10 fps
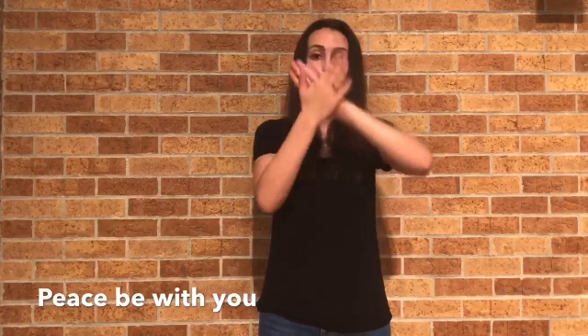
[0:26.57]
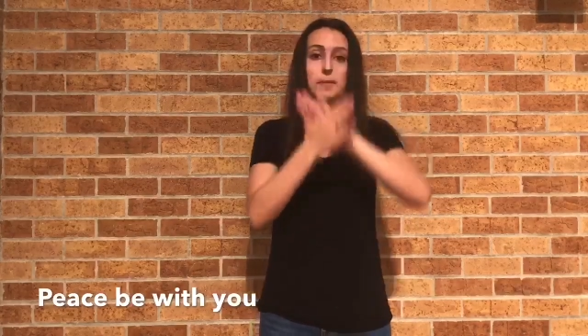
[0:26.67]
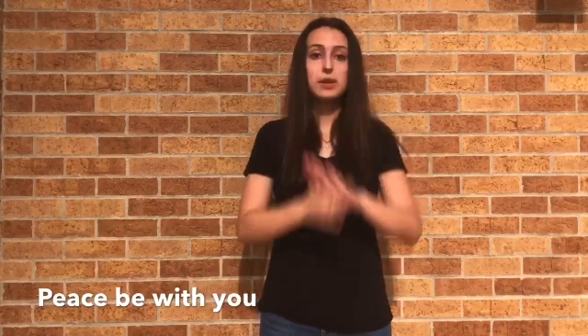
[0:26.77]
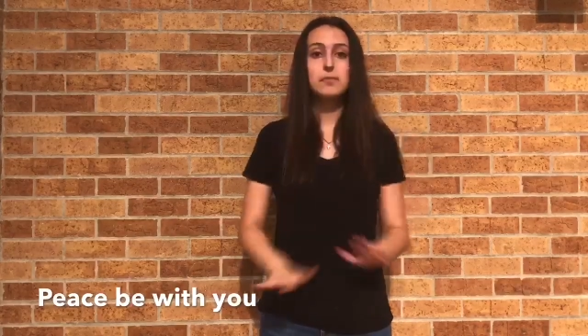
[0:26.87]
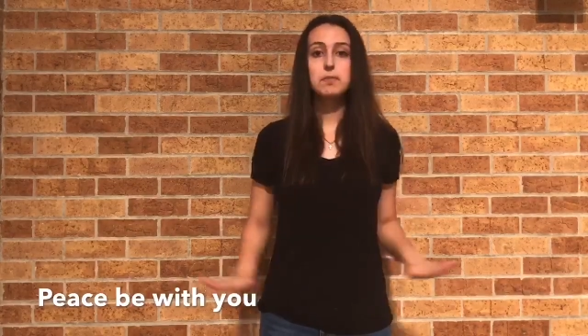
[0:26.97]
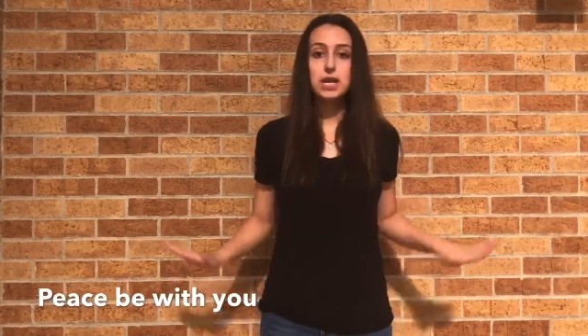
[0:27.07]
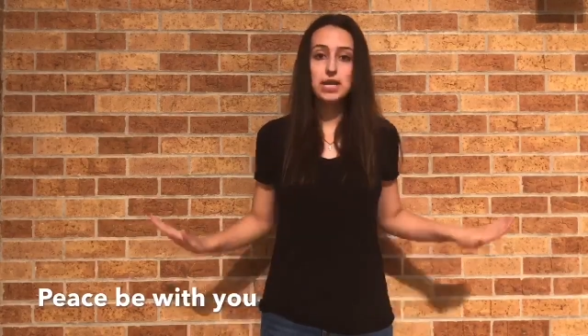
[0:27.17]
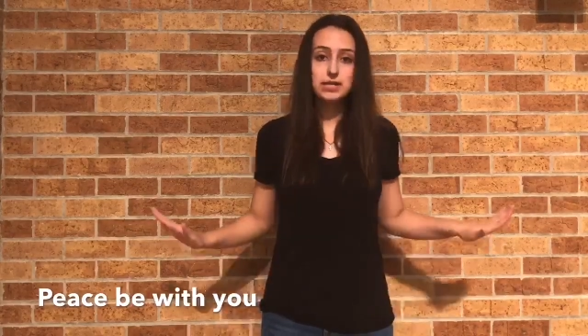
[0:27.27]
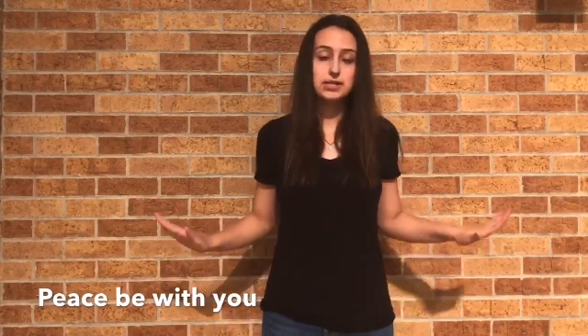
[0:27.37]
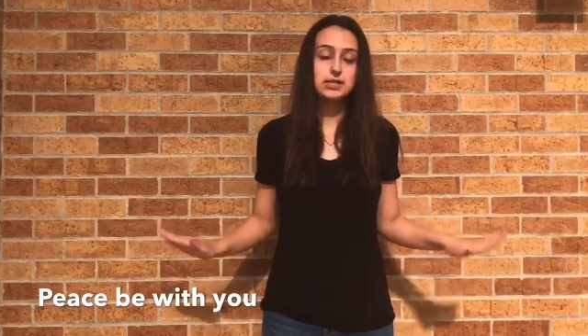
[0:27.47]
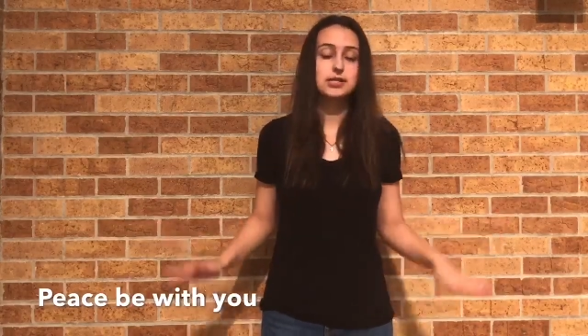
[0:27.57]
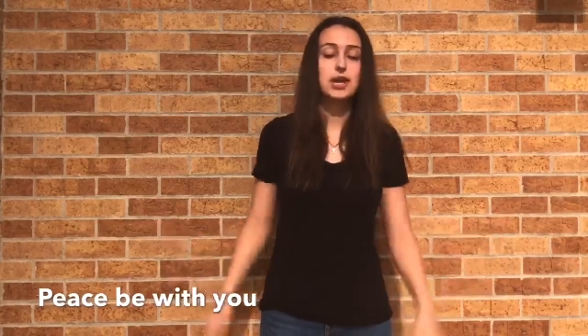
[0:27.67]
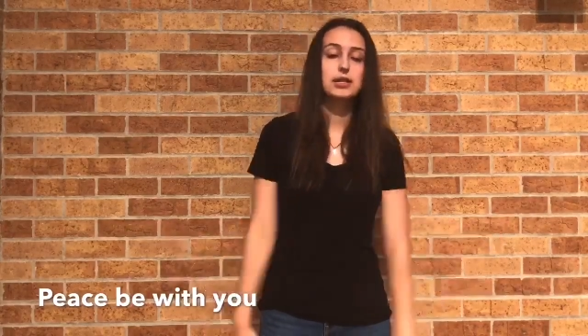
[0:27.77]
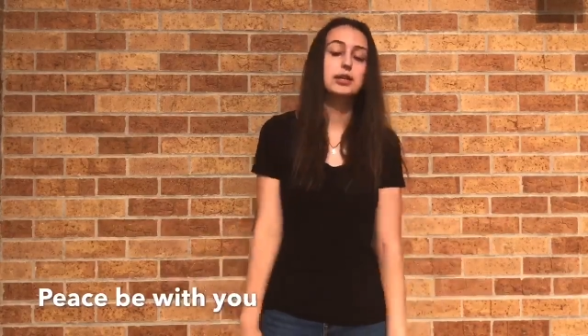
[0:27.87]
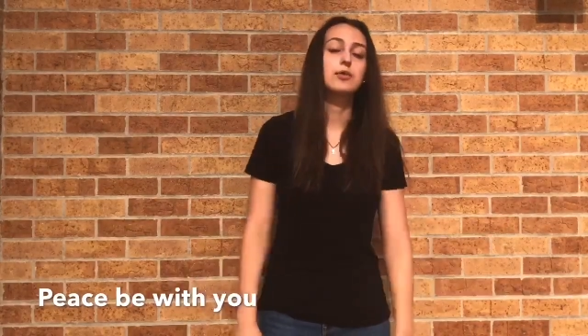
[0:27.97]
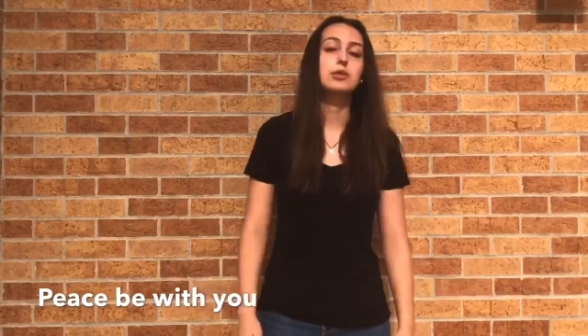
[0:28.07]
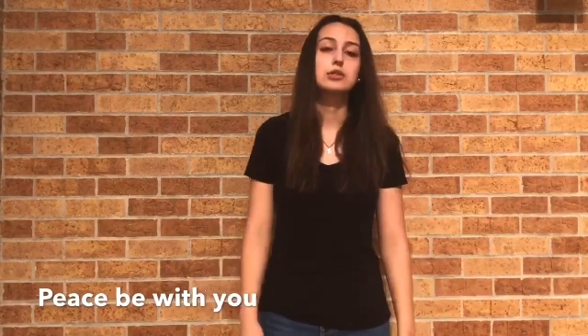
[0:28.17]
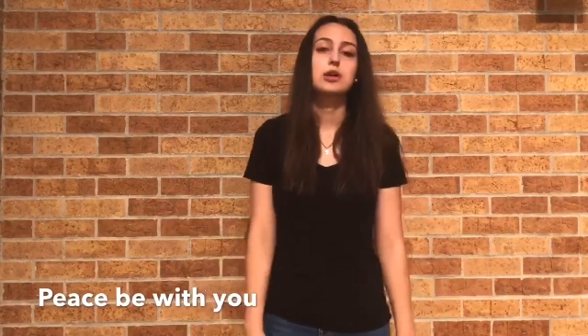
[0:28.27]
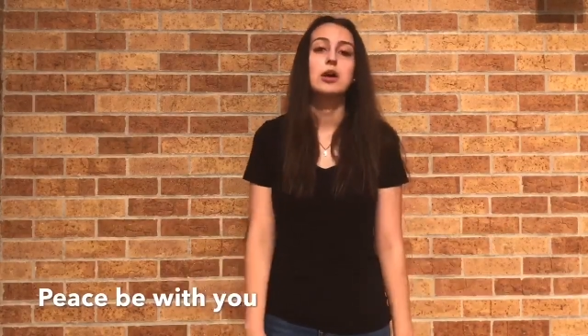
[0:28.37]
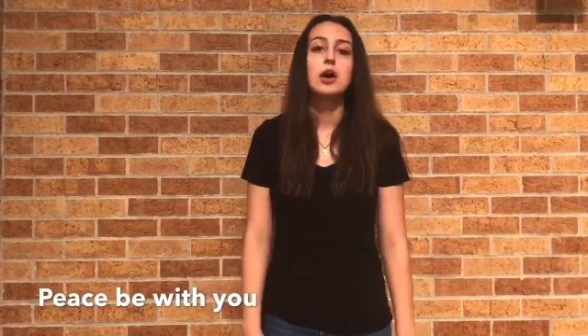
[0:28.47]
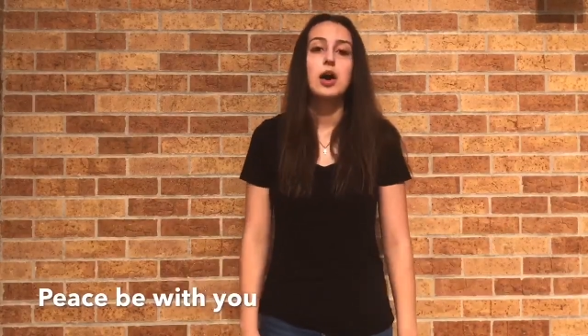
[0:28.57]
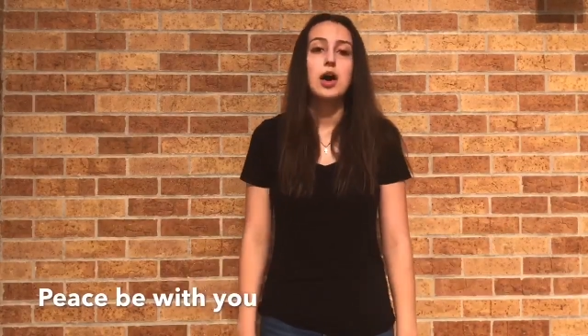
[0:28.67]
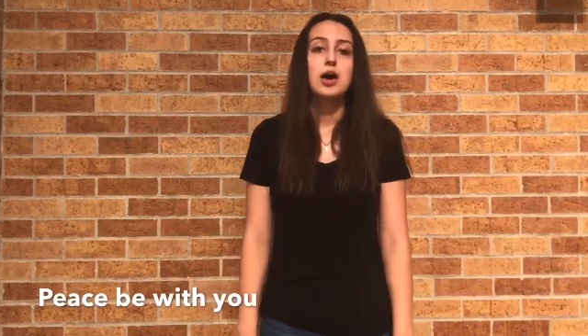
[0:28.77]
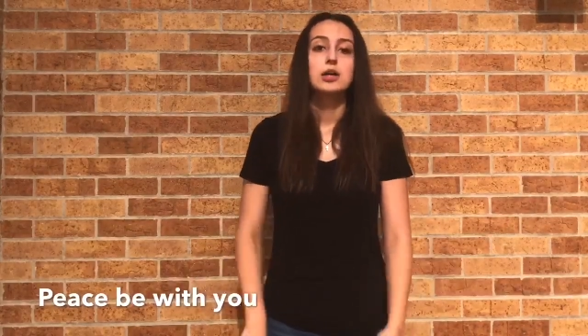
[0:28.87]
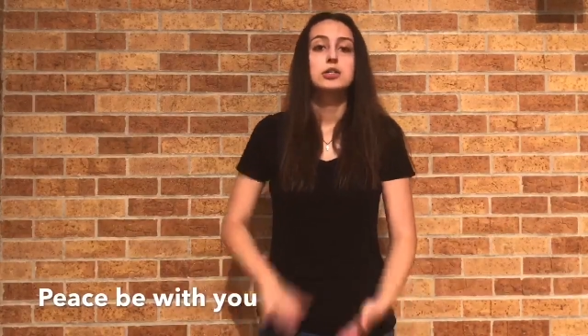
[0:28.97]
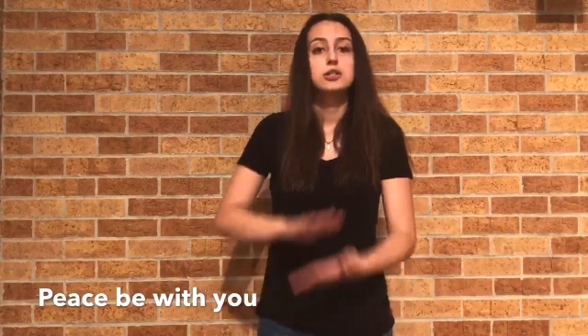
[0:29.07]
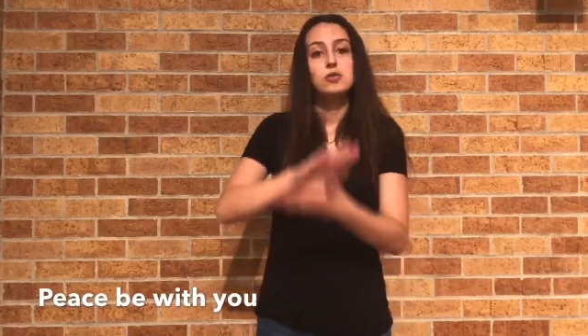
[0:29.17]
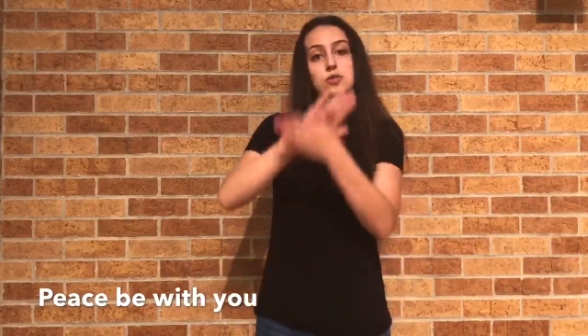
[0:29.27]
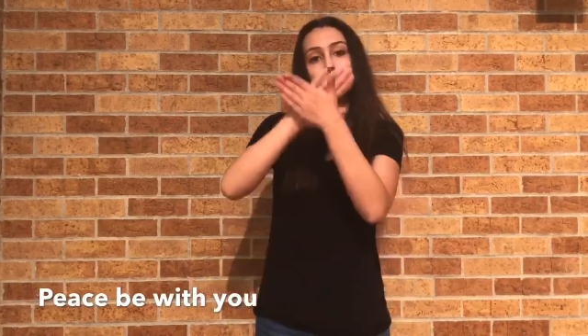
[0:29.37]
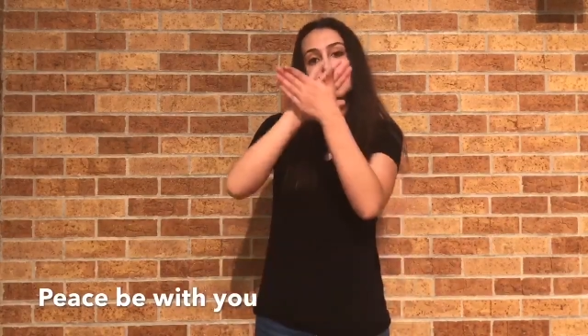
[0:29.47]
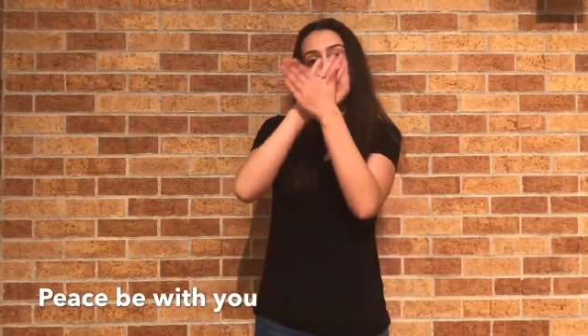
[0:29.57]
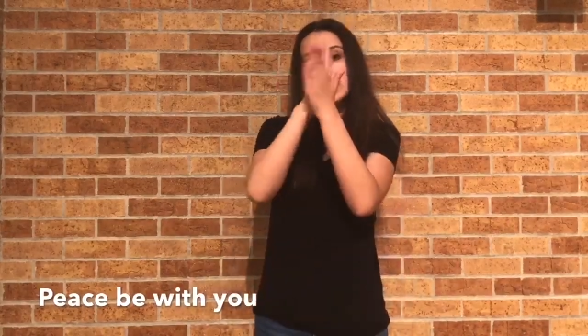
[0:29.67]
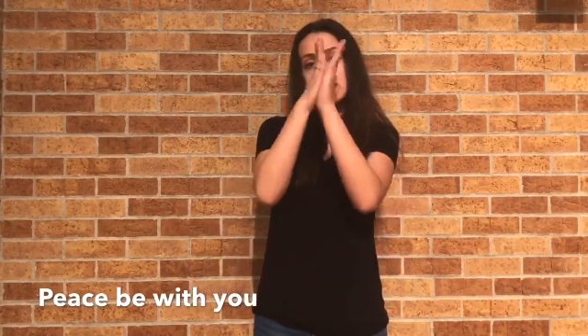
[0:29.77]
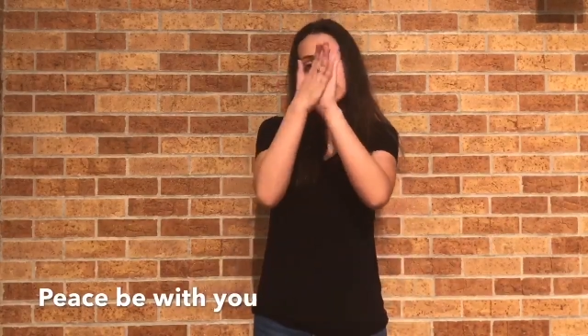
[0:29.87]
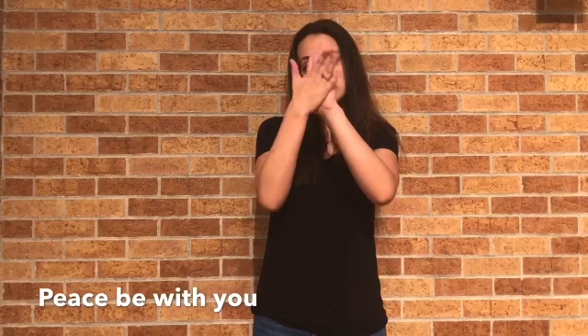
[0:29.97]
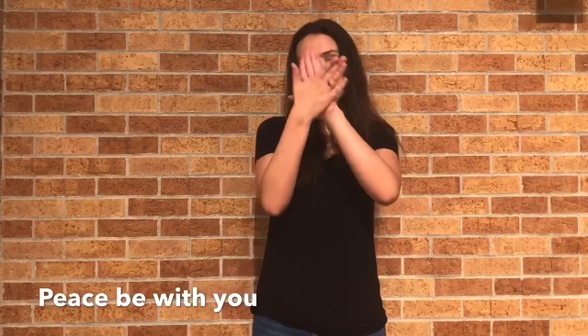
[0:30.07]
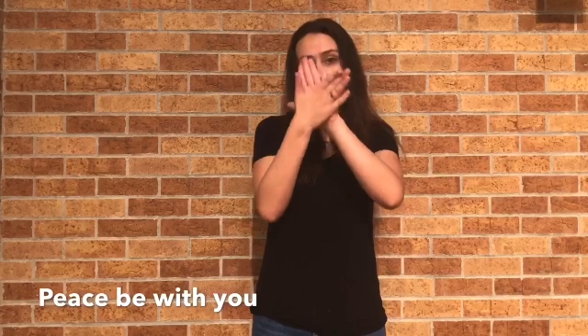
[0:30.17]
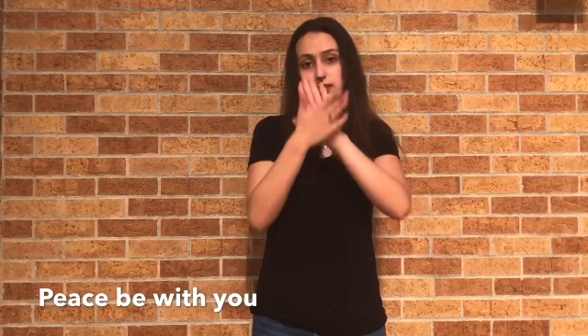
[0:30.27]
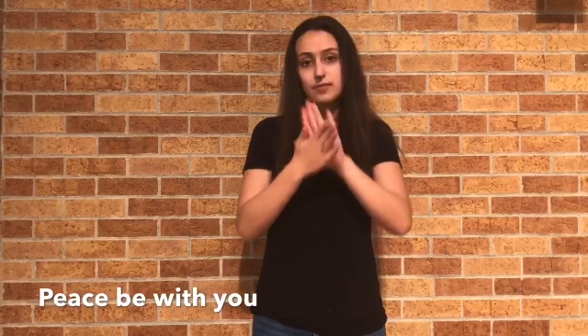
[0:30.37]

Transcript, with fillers: mean peace in sign language. So it's peace,